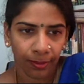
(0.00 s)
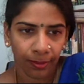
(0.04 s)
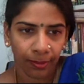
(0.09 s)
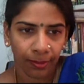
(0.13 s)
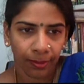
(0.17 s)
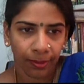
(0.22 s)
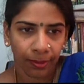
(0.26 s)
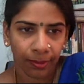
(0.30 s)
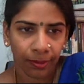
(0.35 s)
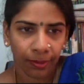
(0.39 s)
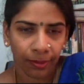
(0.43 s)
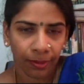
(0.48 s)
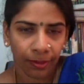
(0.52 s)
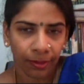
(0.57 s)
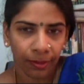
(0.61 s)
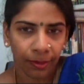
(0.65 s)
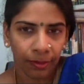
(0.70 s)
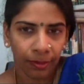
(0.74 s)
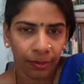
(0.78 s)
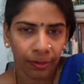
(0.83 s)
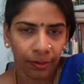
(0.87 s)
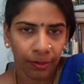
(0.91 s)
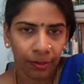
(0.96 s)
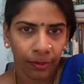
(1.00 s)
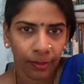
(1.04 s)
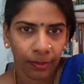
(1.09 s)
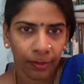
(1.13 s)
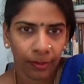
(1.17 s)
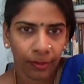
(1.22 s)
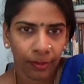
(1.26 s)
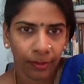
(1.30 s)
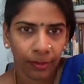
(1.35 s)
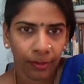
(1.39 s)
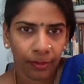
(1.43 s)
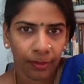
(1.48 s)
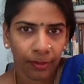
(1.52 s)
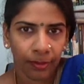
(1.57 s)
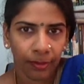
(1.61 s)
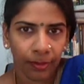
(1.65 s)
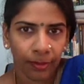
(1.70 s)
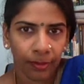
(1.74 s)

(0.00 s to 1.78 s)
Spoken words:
[no speech]